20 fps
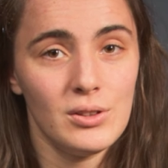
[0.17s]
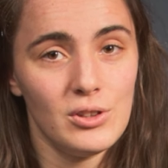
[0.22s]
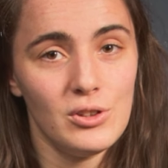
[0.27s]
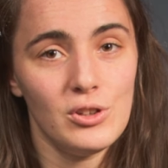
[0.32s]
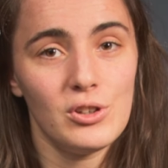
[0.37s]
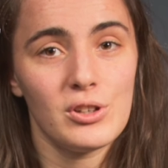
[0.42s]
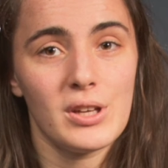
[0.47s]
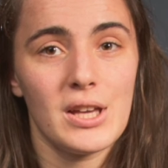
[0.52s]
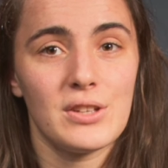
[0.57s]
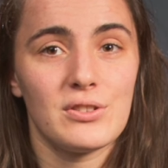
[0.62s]

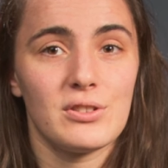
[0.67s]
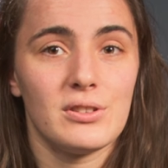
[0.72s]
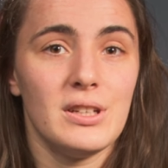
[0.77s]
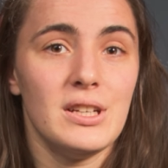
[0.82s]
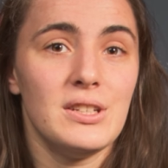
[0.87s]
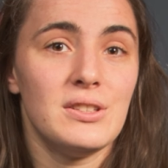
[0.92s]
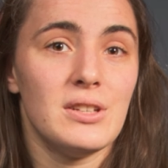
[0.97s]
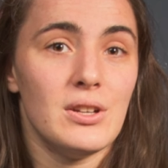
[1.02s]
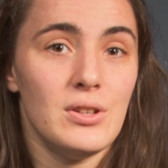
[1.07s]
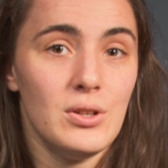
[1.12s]
Nook has
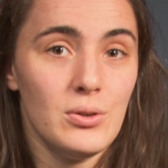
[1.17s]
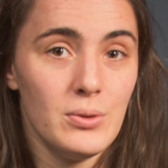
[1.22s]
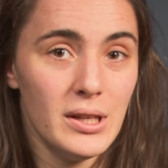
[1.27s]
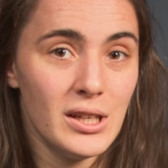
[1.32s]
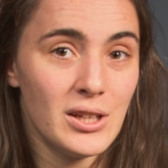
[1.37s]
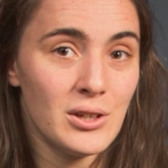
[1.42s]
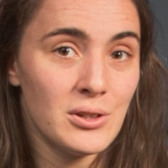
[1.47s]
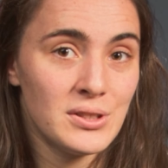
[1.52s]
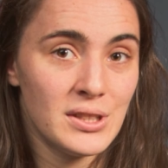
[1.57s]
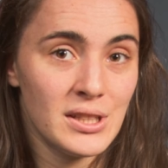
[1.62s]
released a new
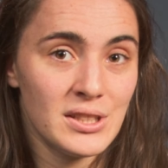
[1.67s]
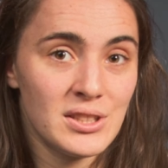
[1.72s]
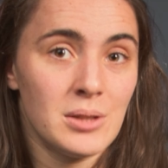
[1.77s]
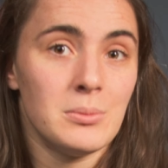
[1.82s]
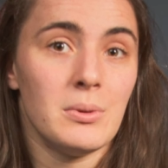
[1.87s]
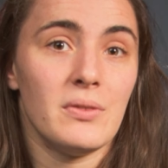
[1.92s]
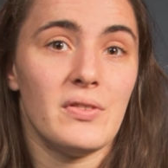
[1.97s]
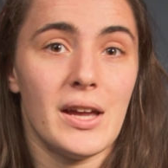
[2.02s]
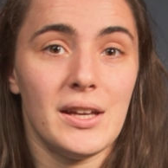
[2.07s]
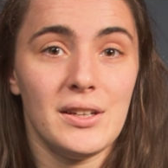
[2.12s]
ecosystem
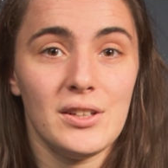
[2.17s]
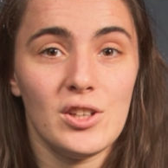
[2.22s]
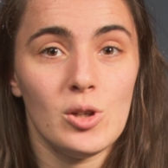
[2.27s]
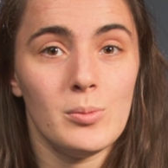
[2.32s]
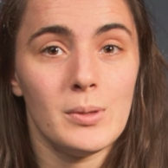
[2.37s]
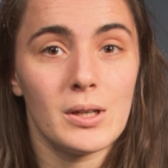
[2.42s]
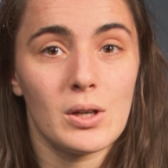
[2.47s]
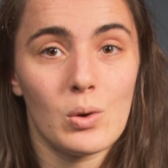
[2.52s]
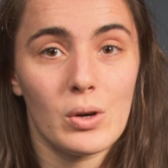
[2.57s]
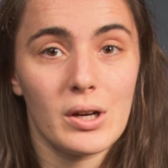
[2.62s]
of
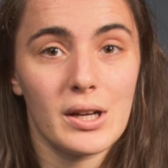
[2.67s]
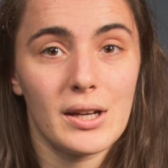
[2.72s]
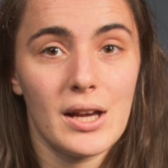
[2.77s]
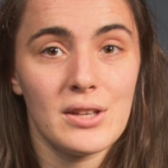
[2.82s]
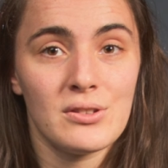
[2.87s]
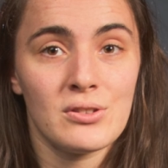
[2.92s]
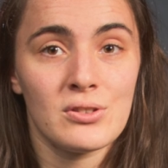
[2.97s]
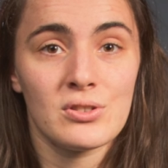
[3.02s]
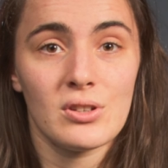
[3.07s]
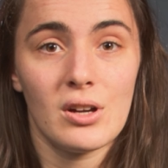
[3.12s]
N-Cubik
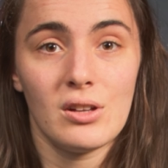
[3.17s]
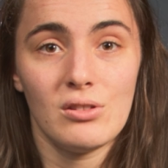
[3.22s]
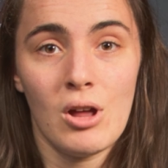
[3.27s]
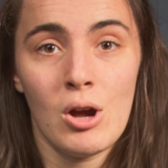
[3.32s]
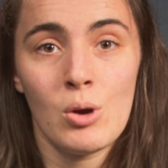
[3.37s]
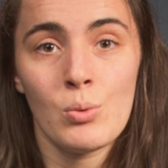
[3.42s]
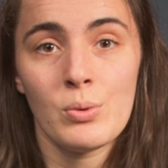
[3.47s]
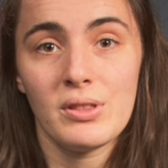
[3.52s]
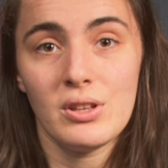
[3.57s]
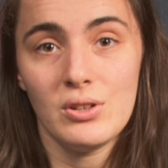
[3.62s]
organizers
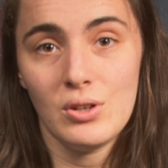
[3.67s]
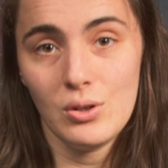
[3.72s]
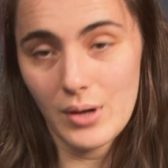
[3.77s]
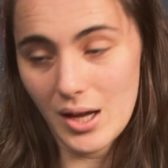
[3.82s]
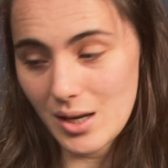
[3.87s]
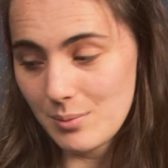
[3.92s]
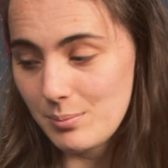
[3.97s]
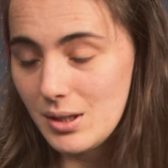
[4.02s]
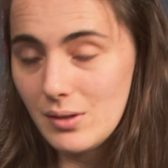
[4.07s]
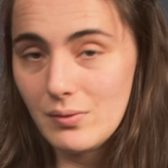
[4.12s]
along with the new
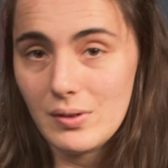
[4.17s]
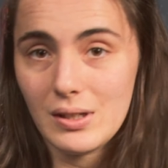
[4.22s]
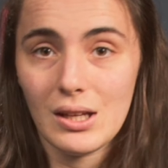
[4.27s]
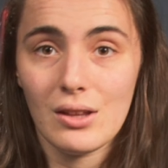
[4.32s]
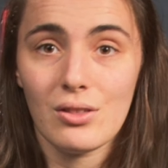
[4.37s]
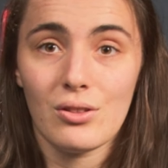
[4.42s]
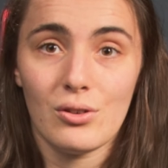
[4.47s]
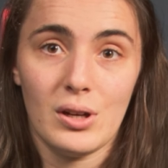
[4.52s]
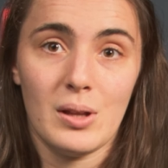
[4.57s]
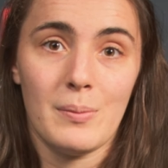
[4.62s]

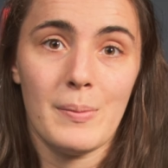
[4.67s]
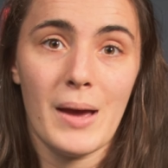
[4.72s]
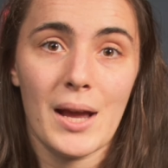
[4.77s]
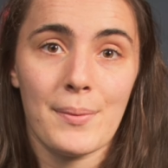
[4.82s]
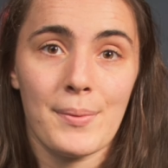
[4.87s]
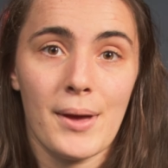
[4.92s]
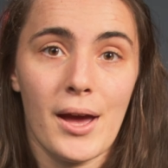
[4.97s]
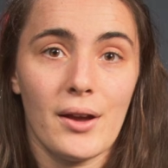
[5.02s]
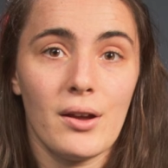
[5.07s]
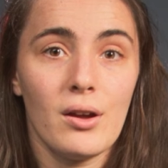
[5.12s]
NPVD30
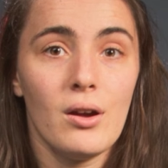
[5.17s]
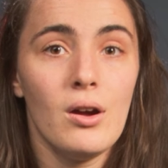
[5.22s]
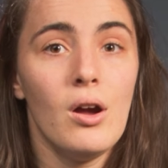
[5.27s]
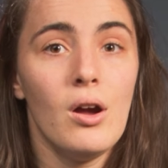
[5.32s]
backpack,